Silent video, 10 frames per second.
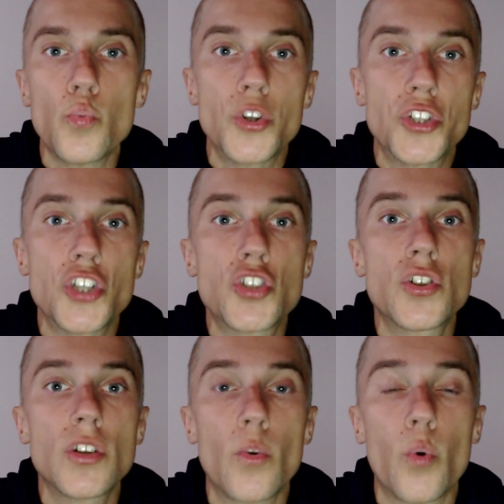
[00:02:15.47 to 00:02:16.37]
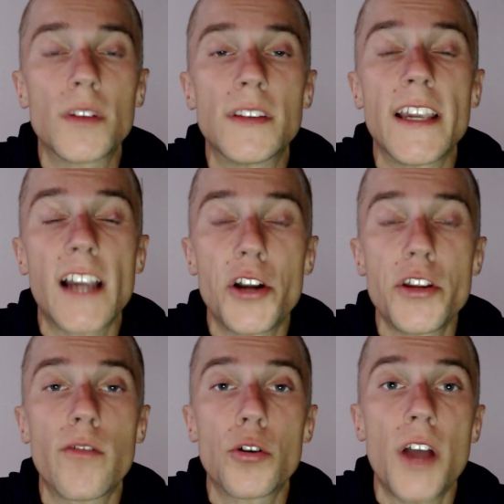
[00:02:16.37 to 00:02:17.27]
which is what the
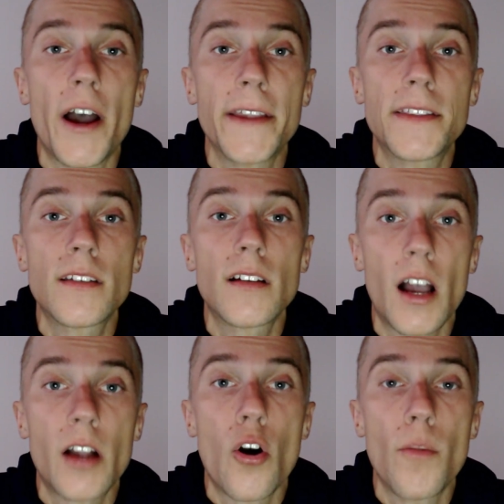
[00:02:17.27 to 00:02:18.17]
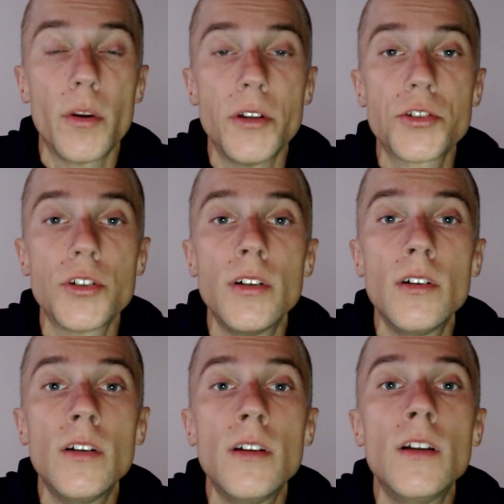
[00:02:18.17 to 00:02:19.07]
carnivore diet accomplishes,